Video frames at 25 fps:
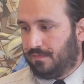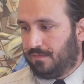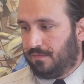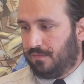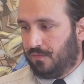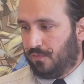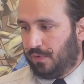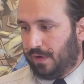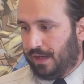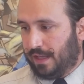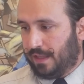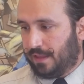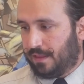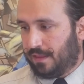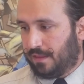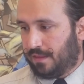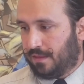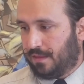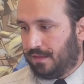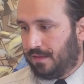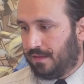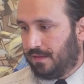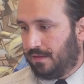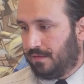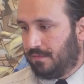
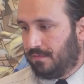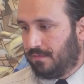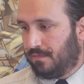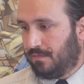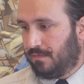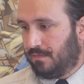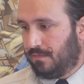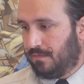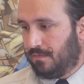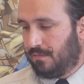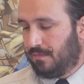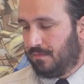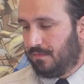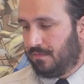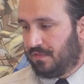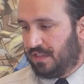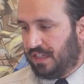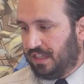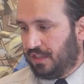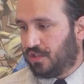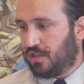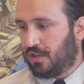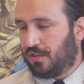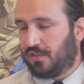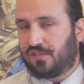with
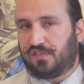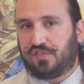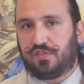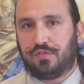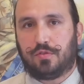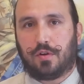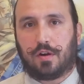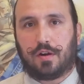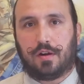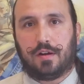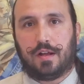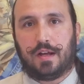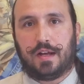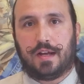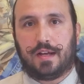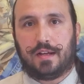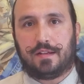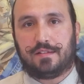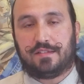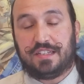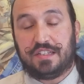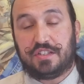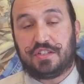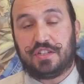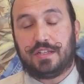teachers who are
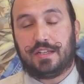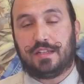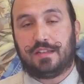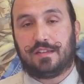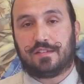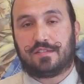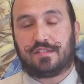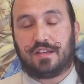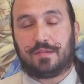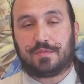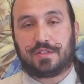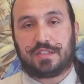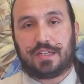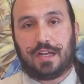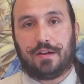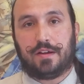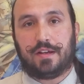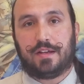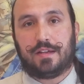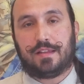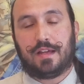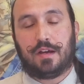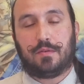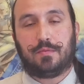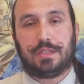teaching in the subject
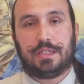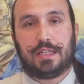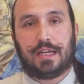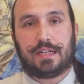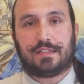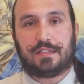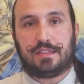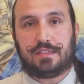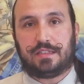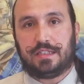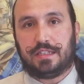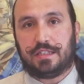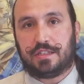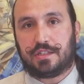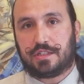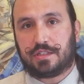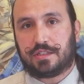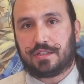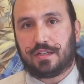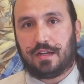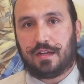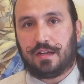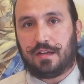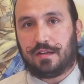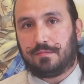area that we'd like to
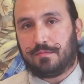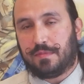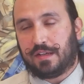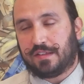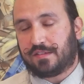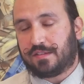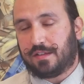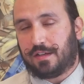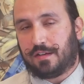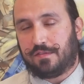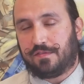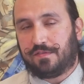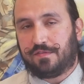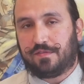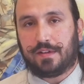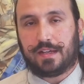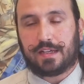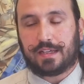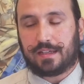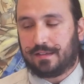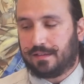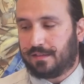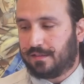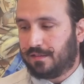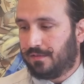teach. Myself, I
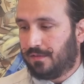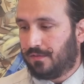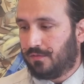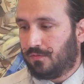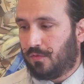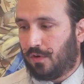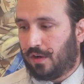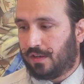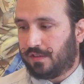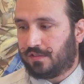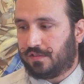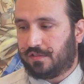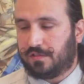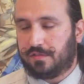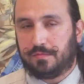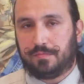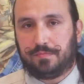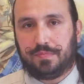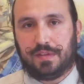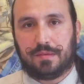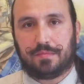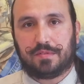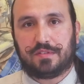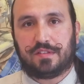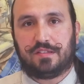want to
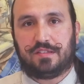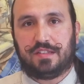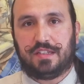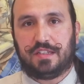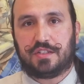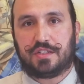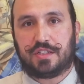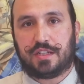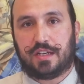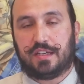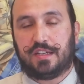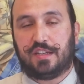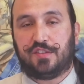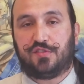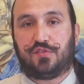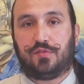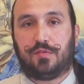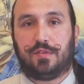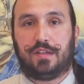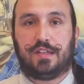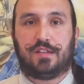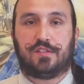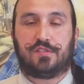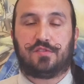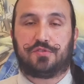be able to teach
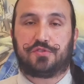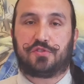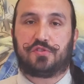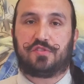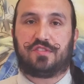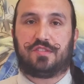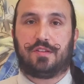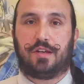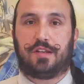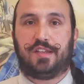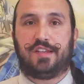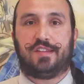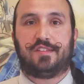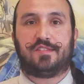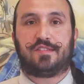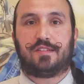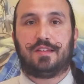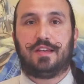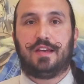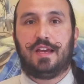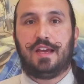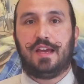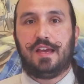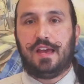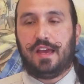history and social studies,
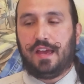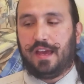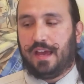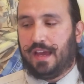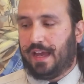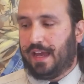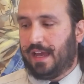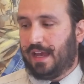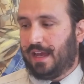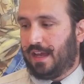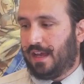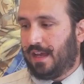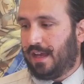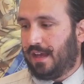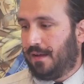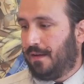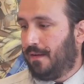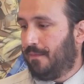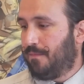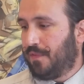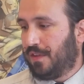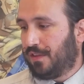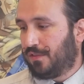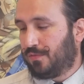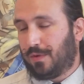
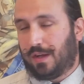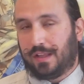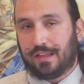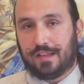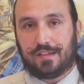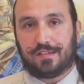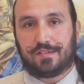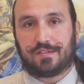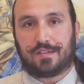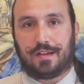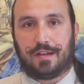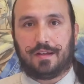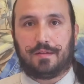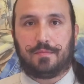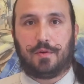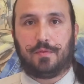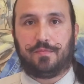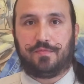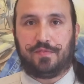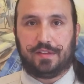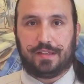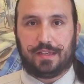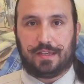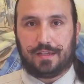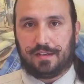as well as
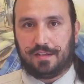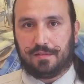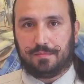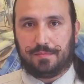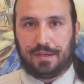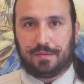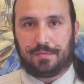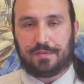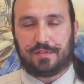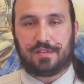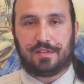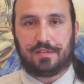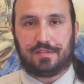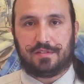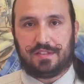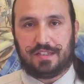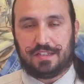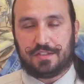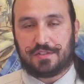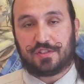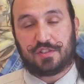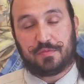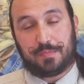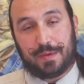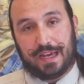hopefully going to be able to
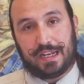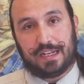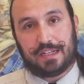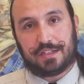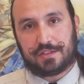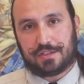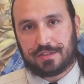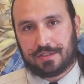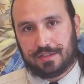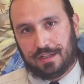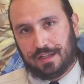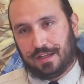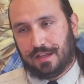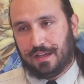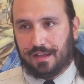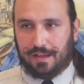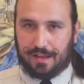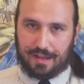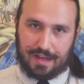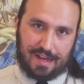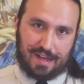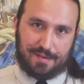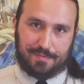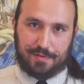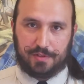teach Spanish.
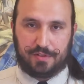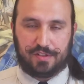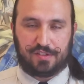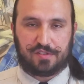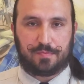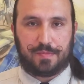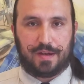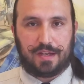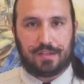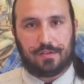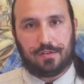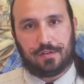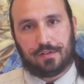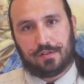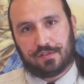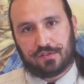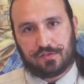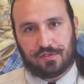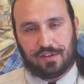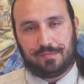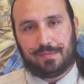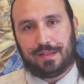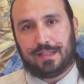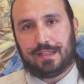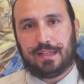Hablo español,
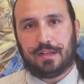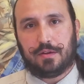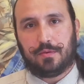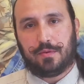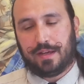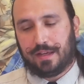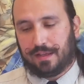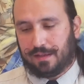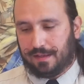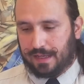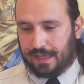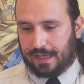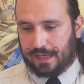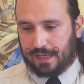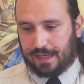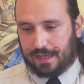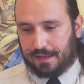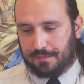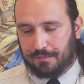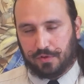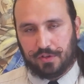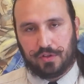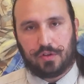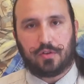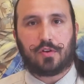soy bilingüe,
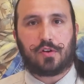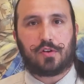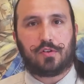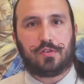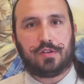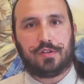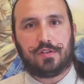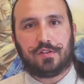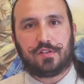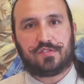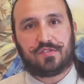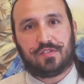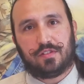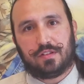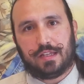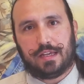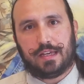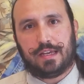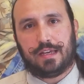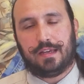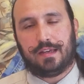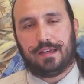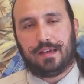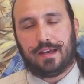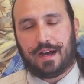muy orgulloso
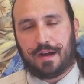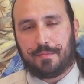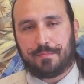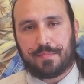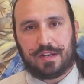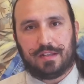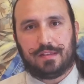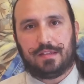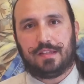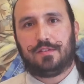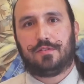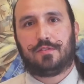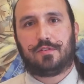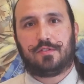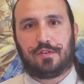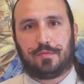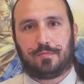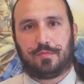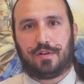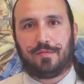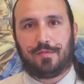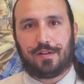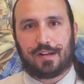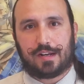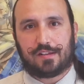de haber aprendido
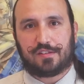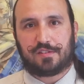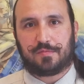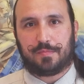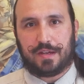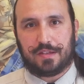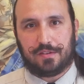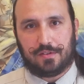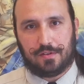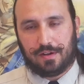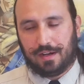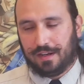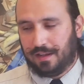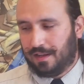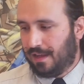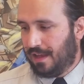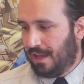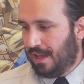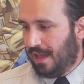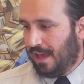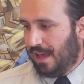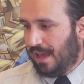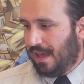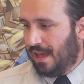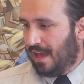cómo hablar español.
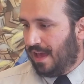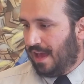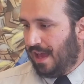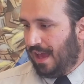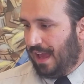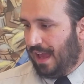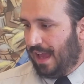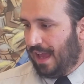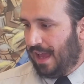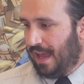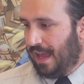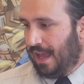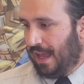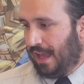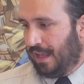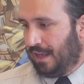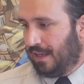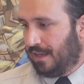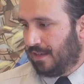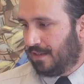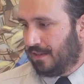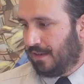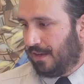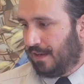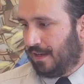
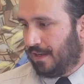And